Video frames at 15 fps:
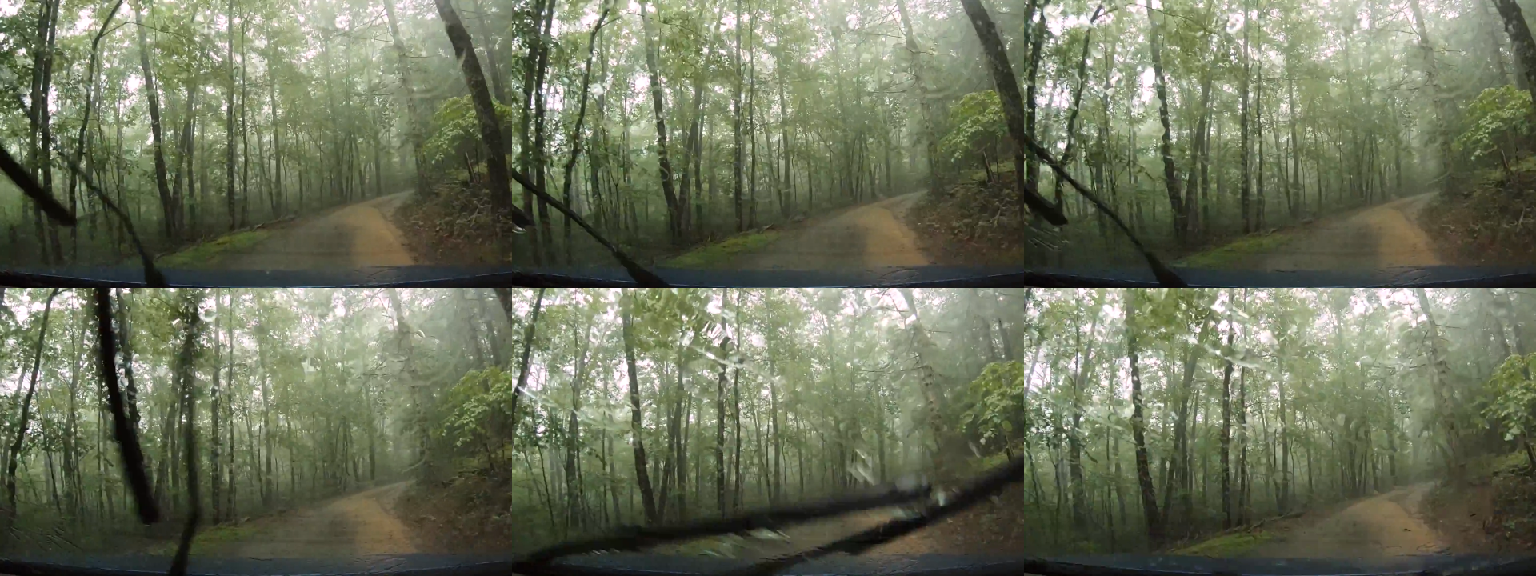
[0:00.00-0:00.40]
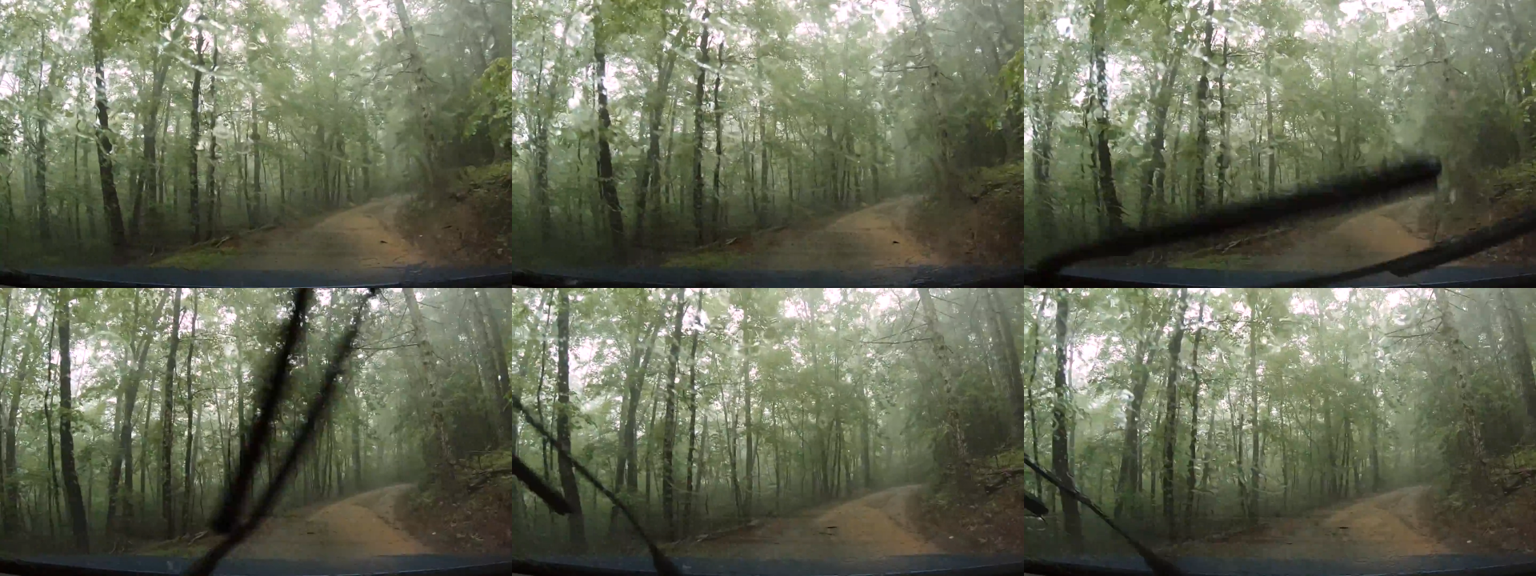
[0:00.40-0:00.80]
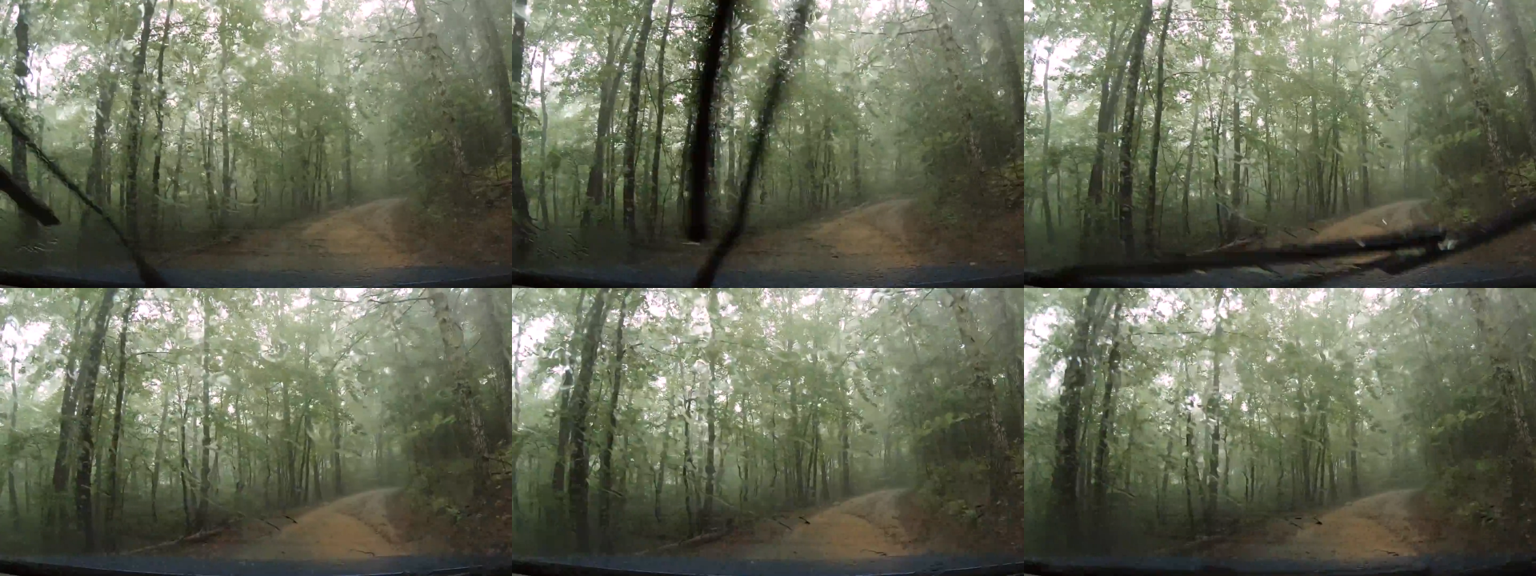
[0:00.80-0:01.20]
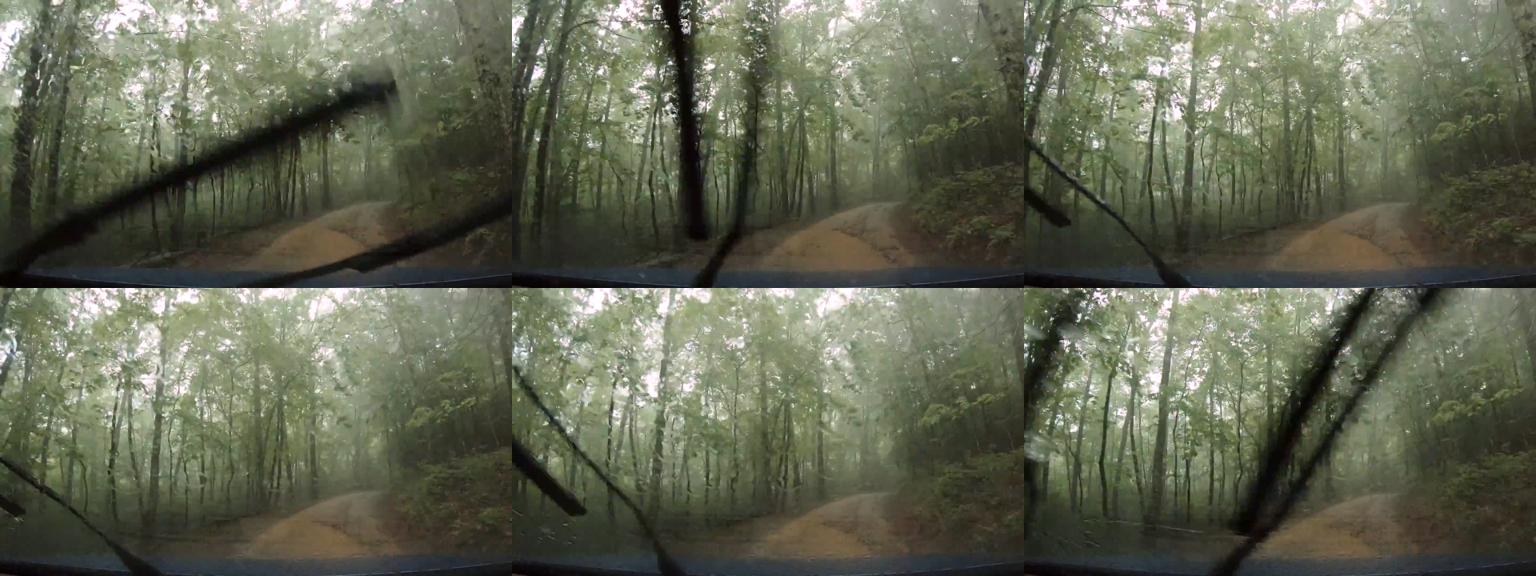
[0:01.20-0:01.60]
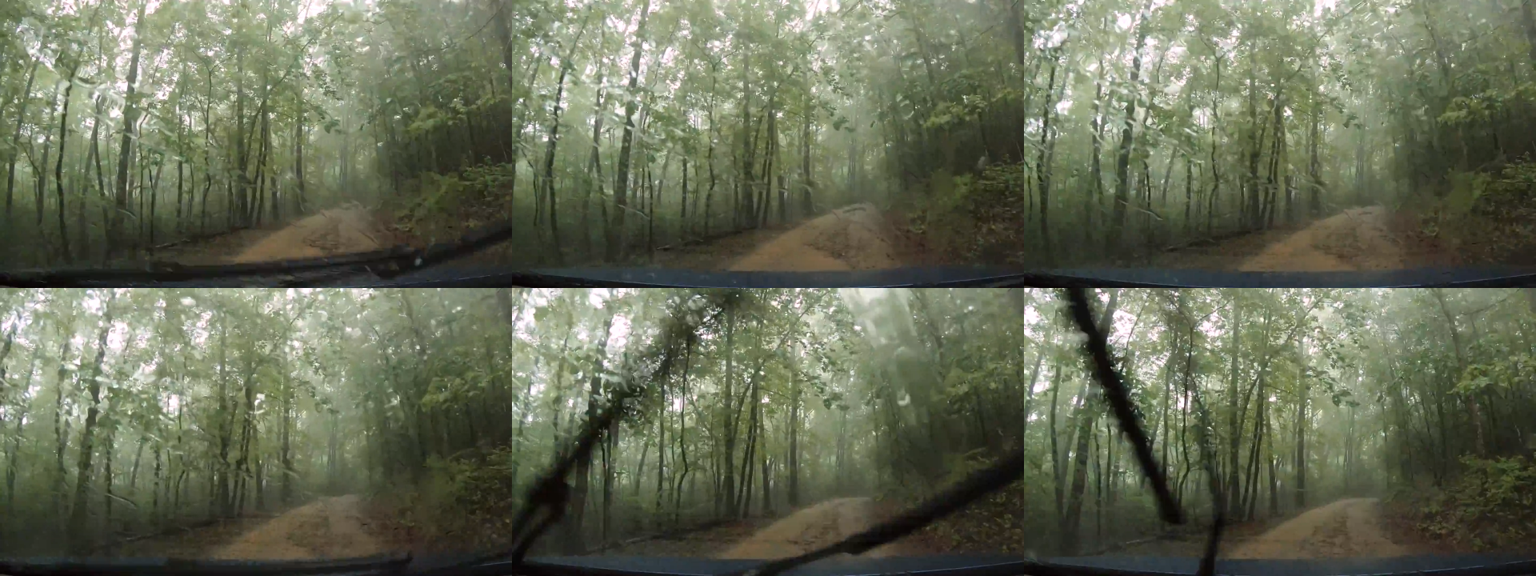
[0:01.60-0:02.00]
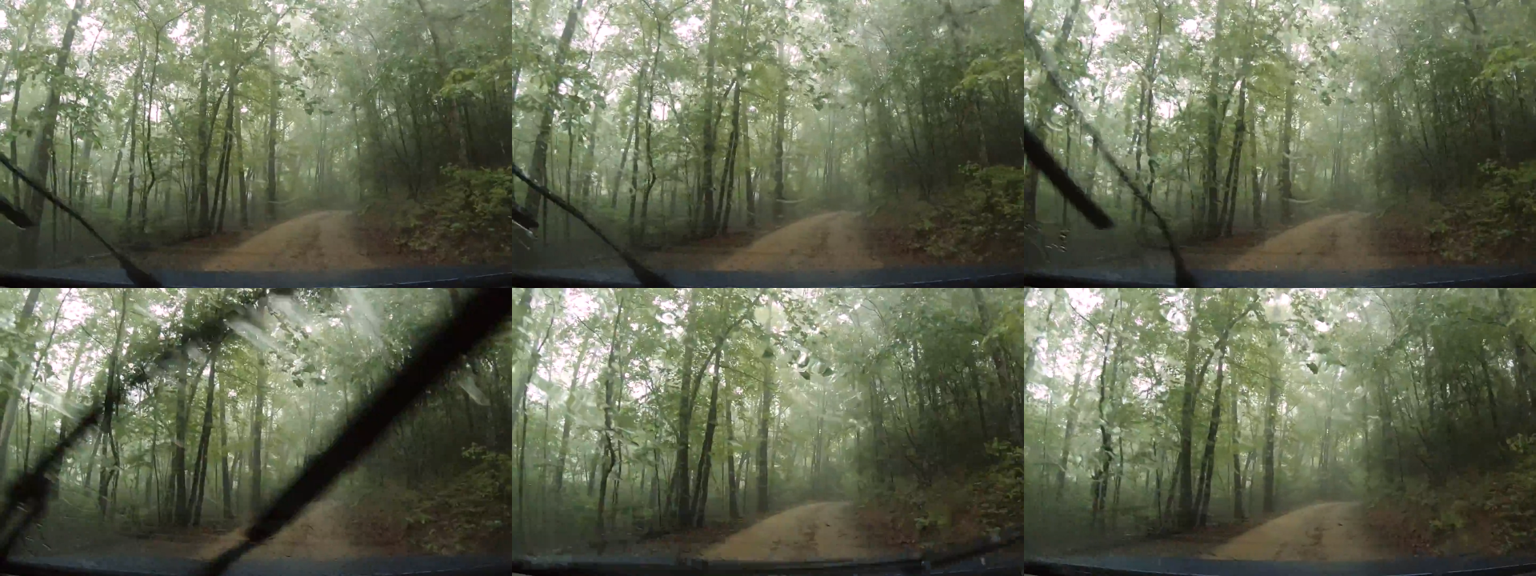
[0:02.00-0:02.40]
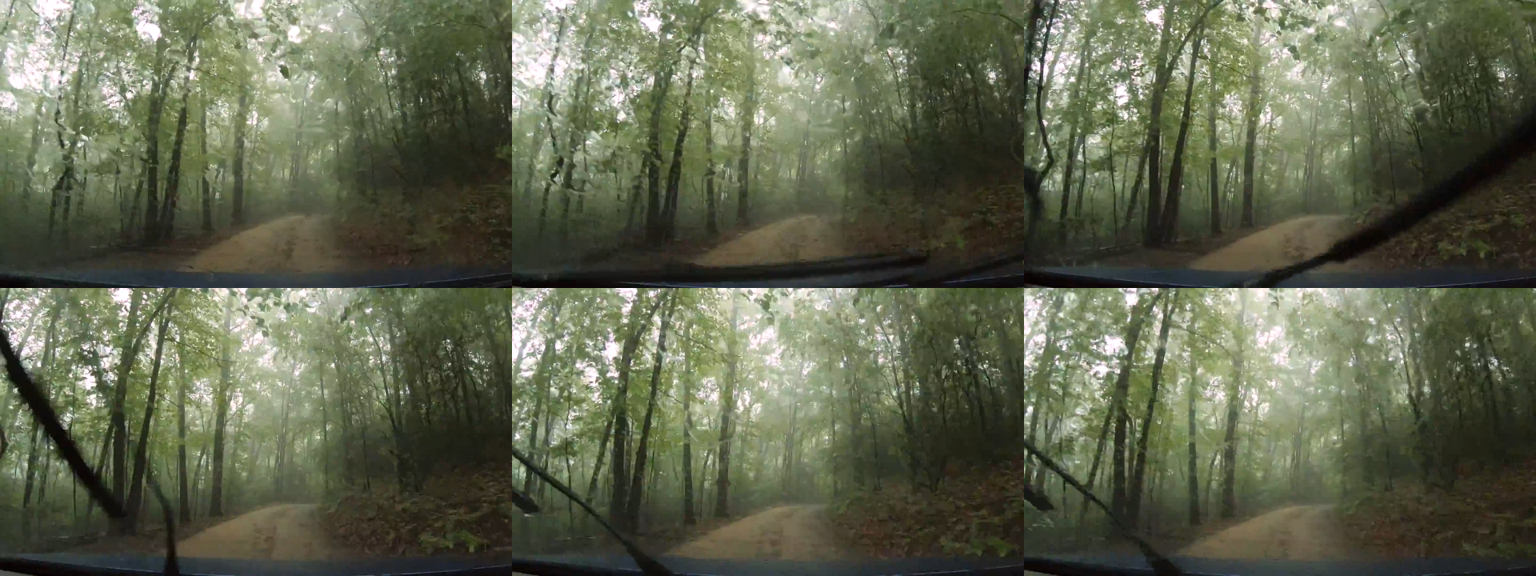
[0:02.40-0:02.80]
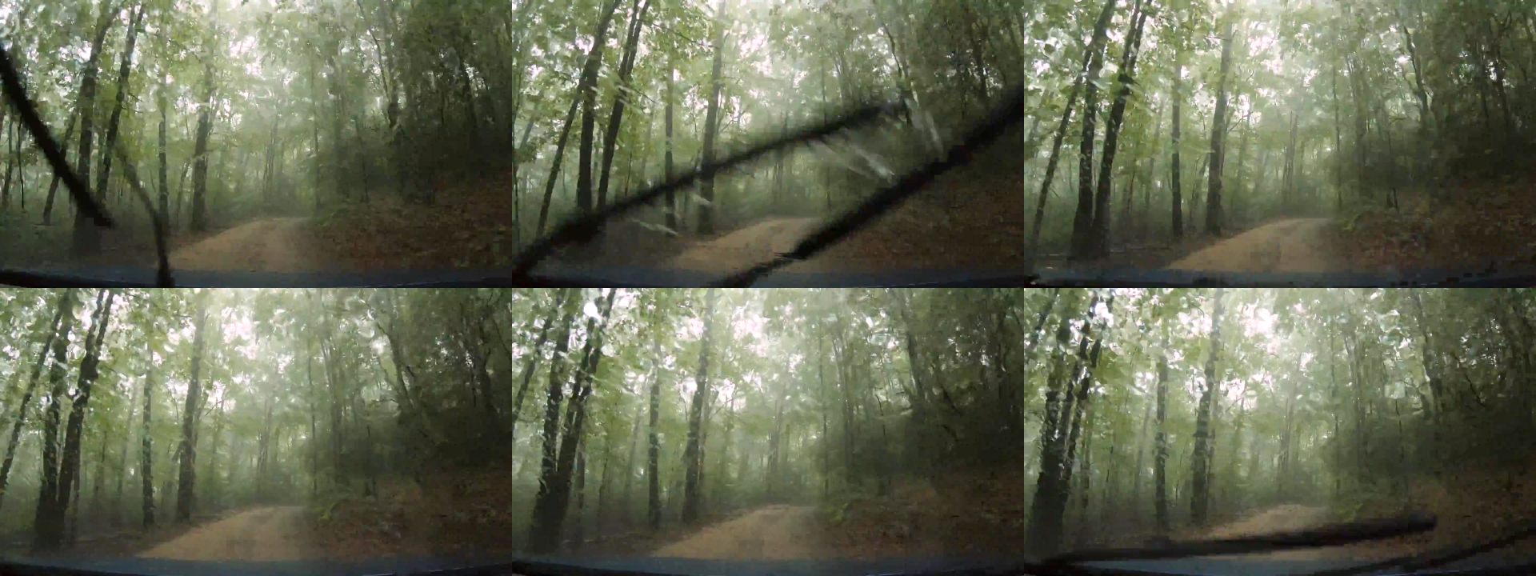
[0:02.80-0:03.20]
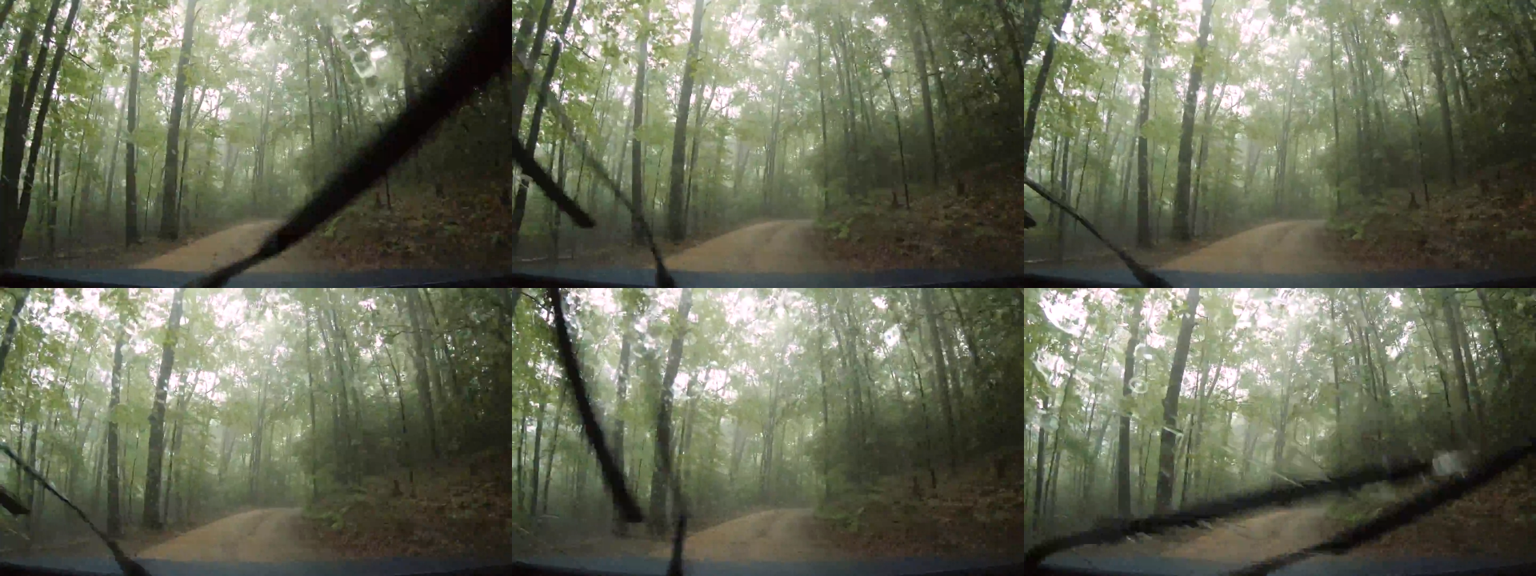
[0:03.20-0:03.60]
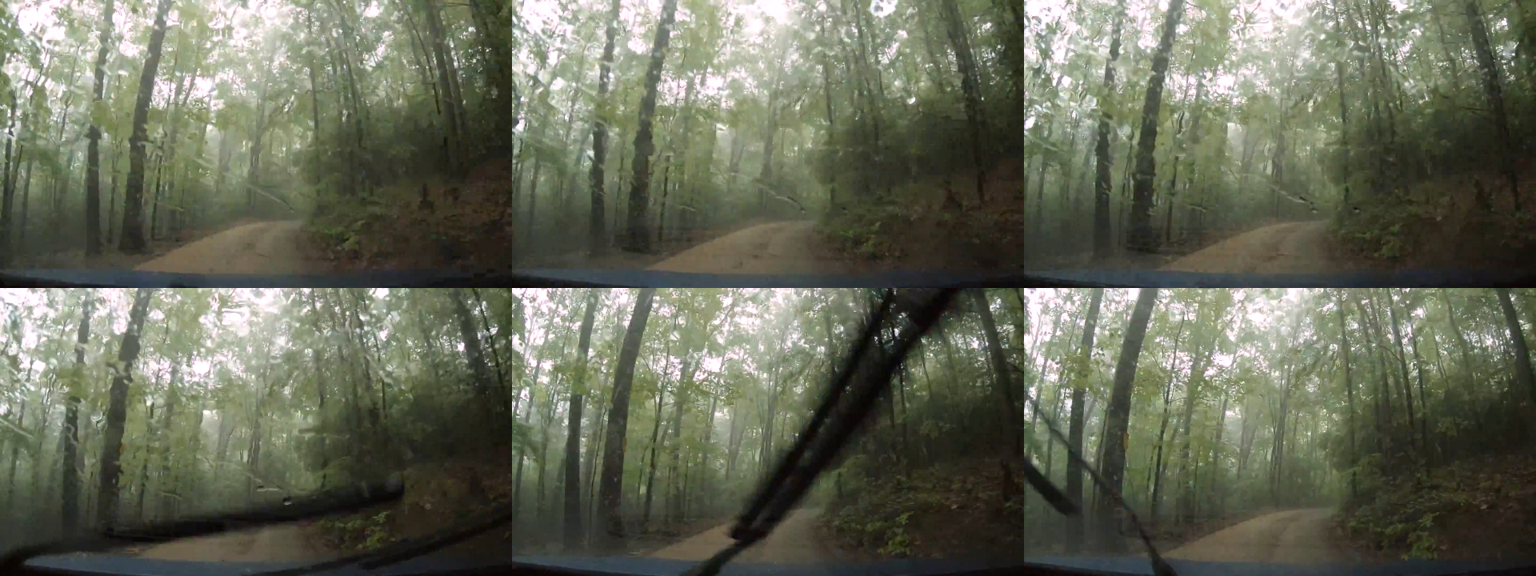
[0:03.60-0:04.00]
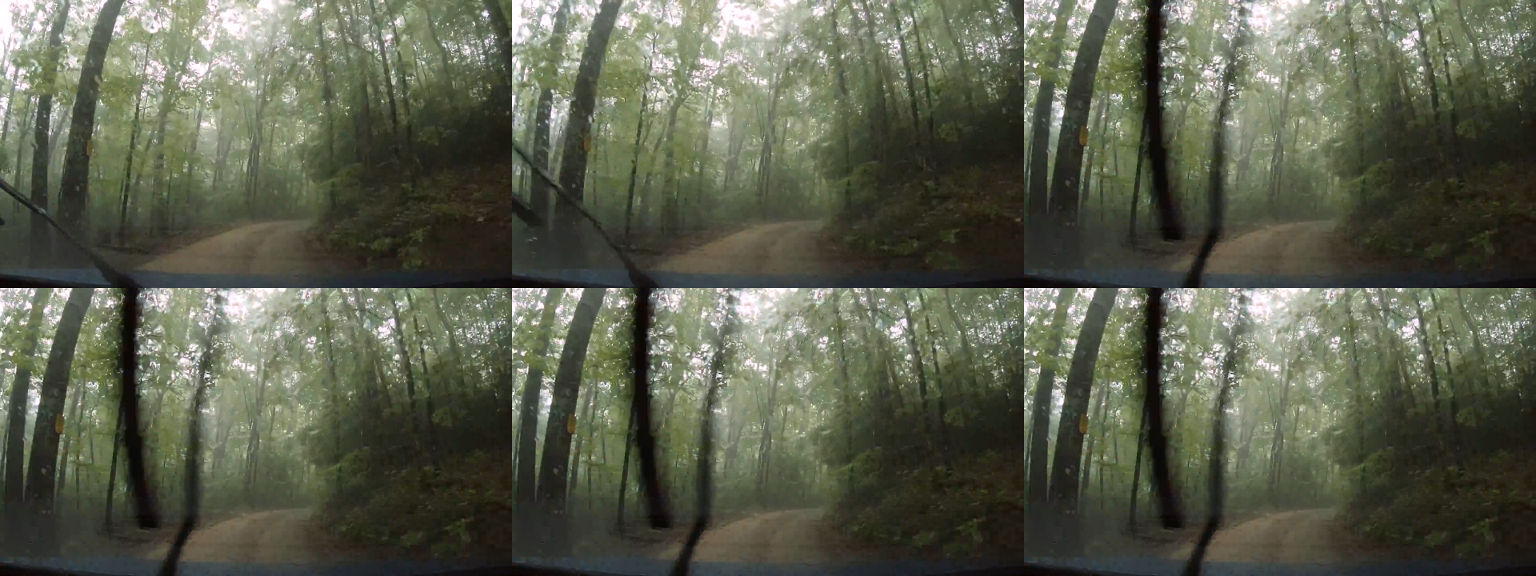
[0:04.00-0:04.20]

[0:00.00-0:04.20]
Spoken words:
No face is visible, so there are no lips to read.